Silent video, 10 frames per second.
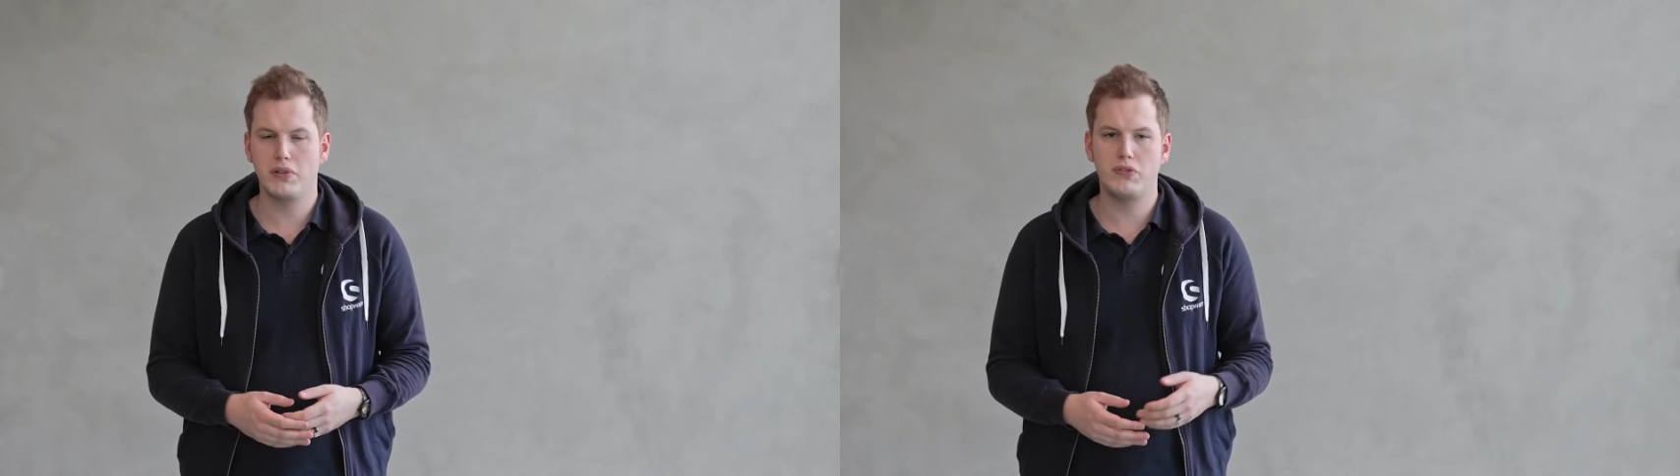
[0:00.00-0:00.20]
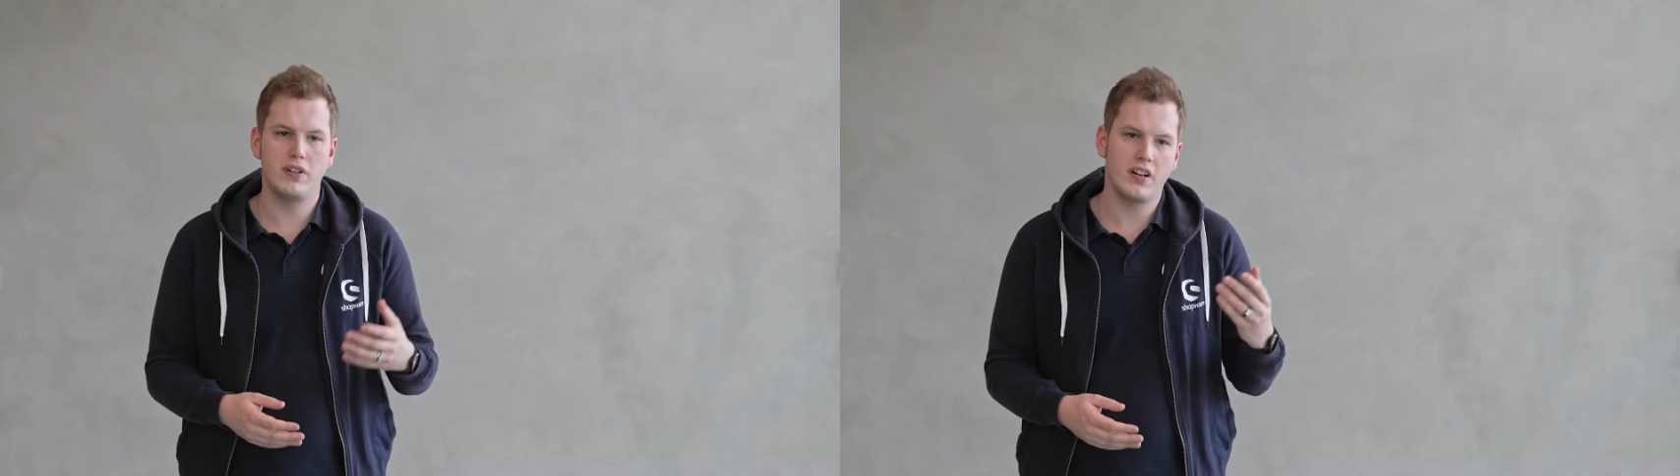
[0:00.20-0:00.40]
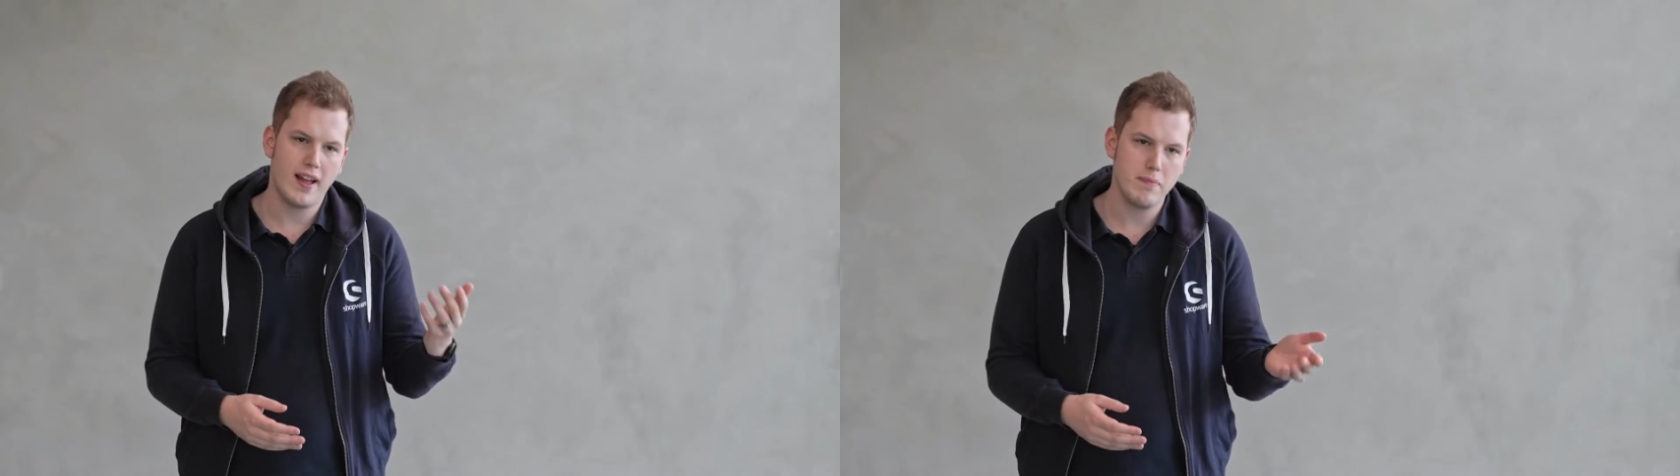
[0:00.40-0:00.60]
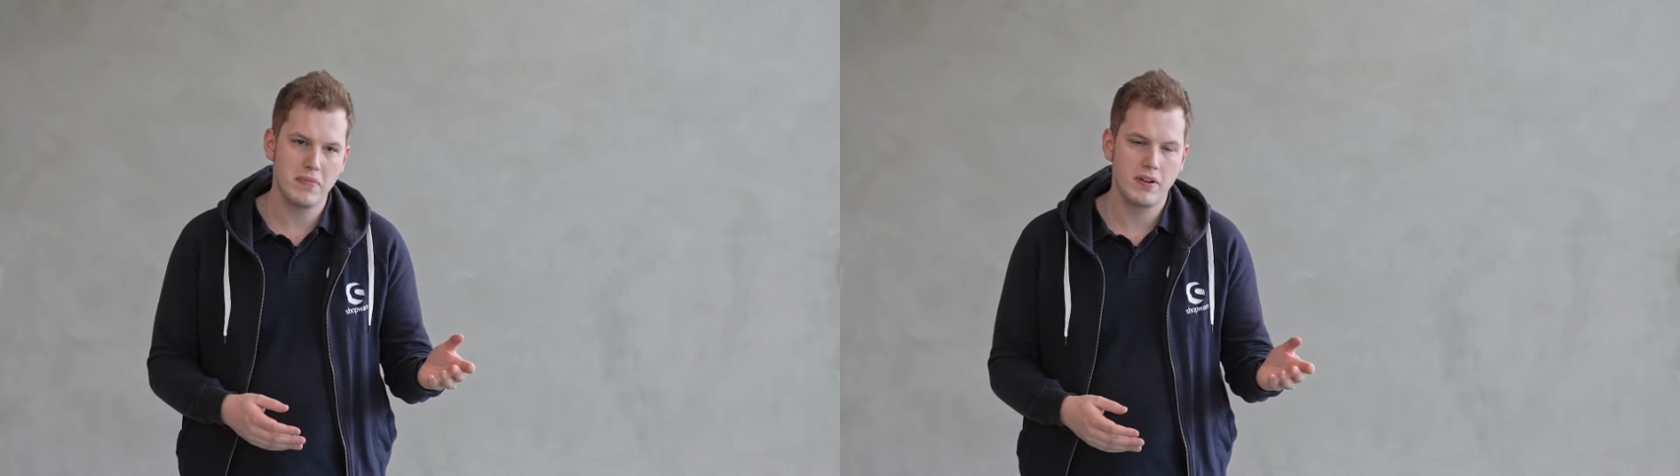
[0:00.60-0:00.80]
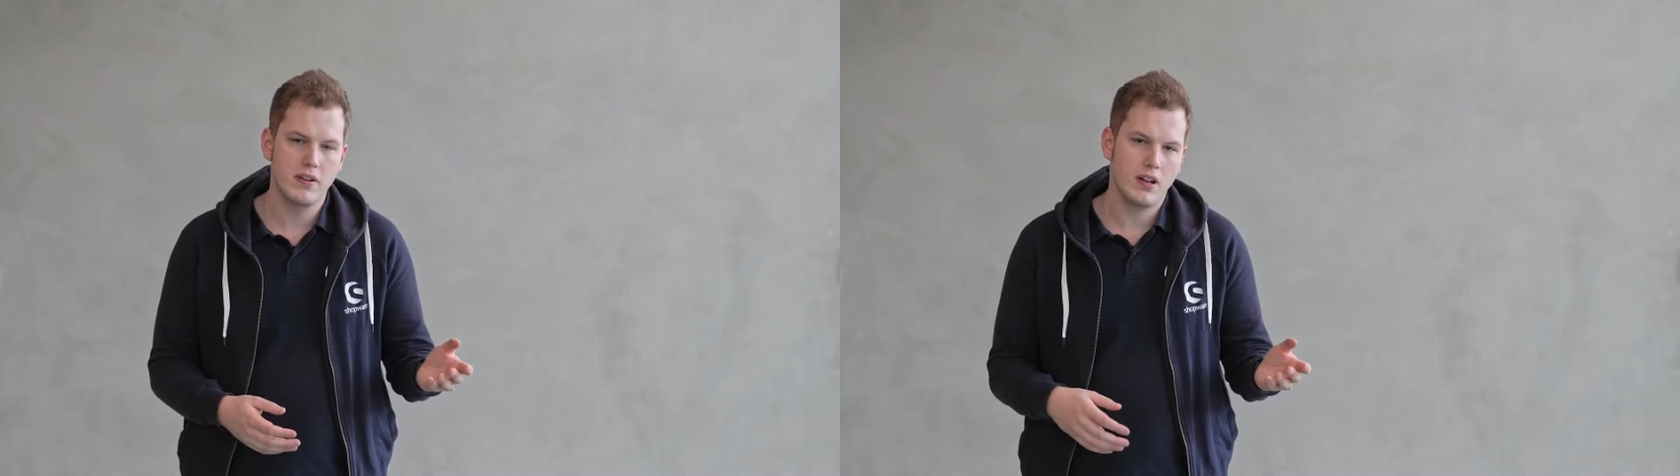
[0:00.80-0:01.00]
between an
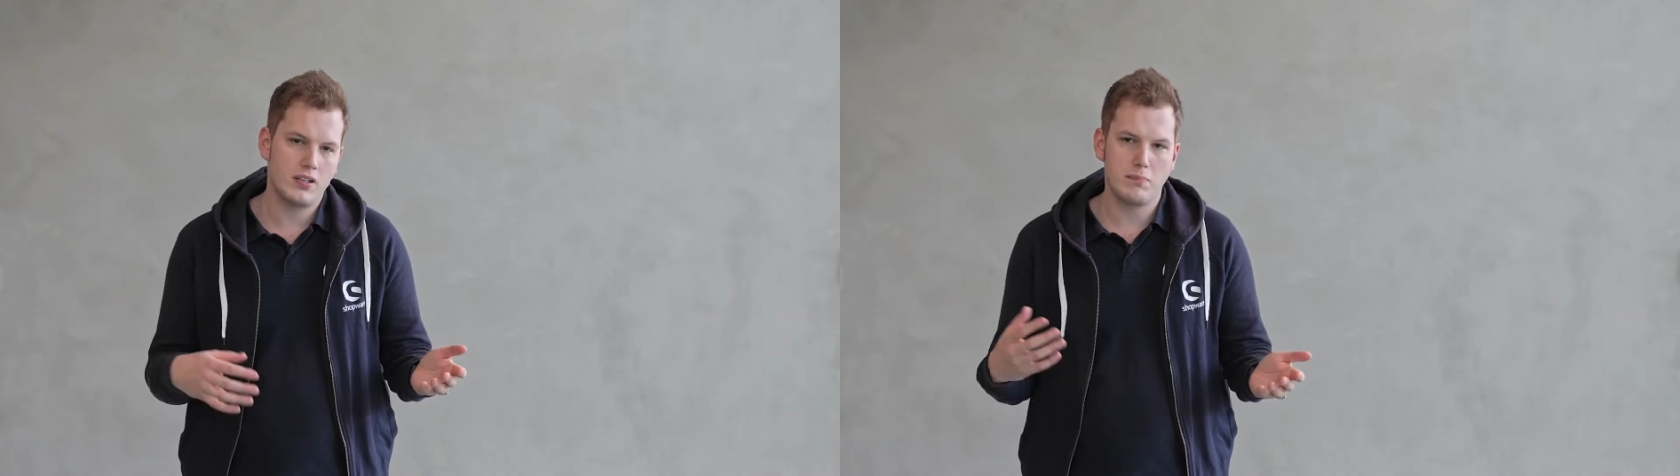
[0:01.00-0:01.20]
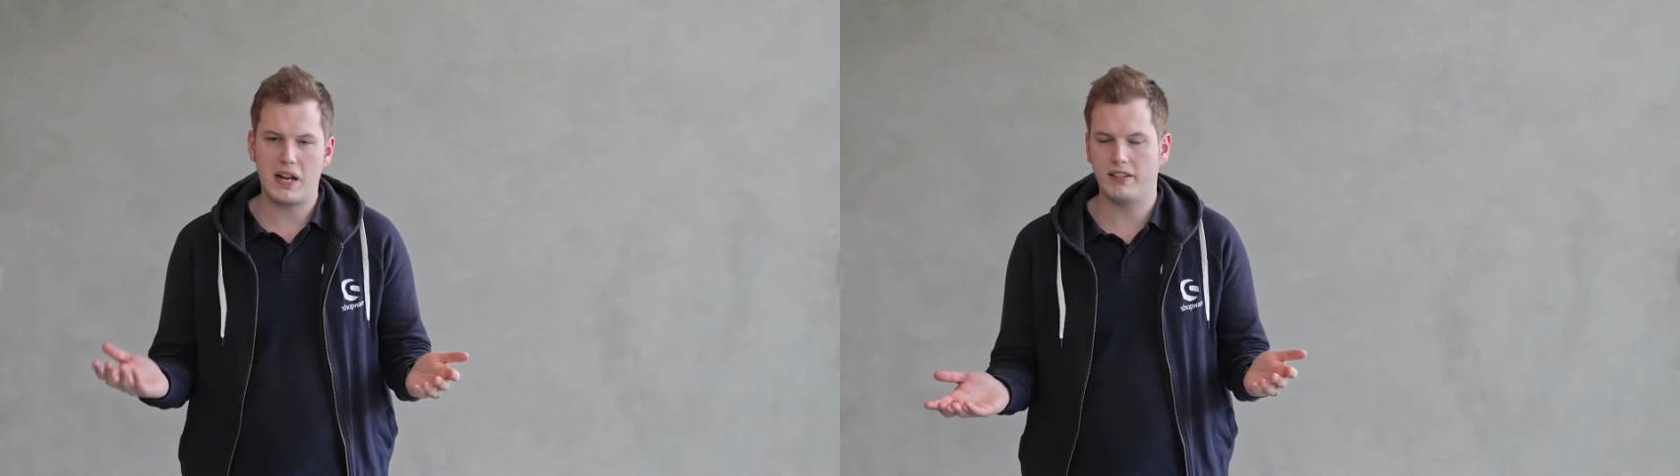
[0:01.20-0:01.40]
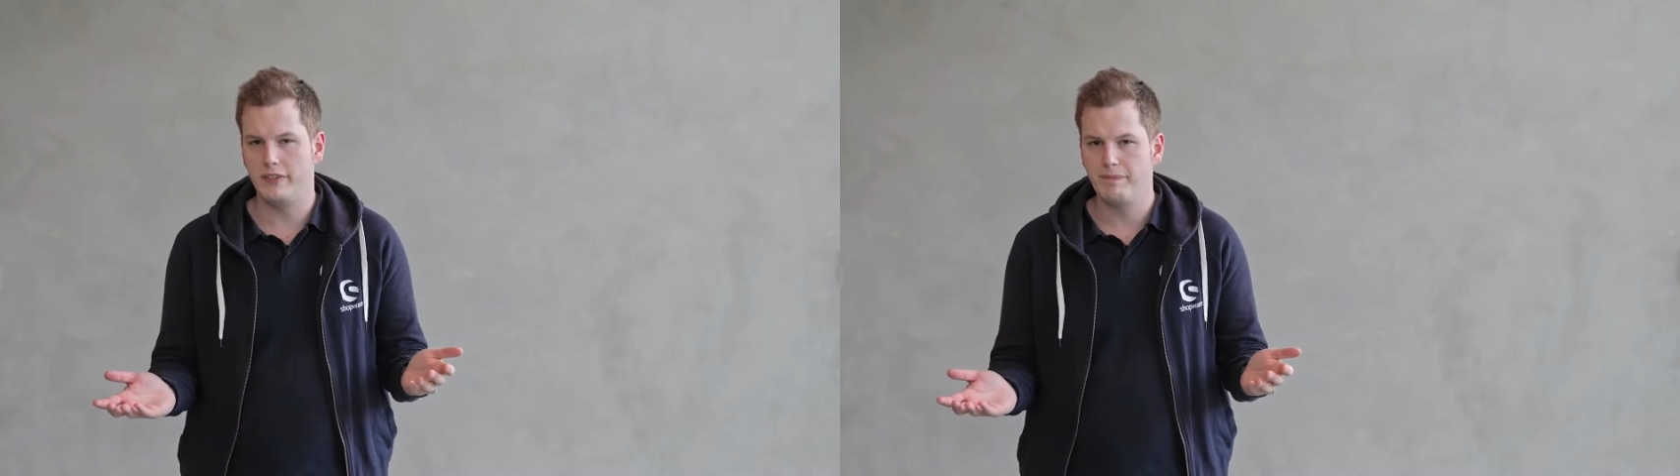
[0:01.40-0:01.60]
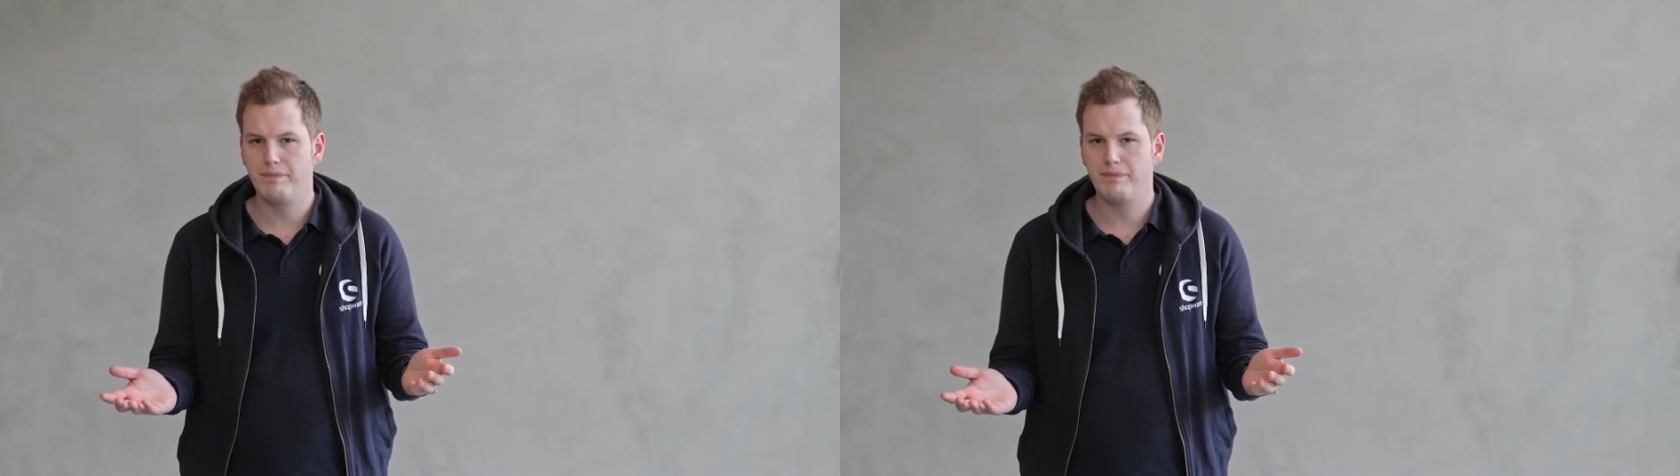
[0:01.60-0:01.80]
app and a plugin.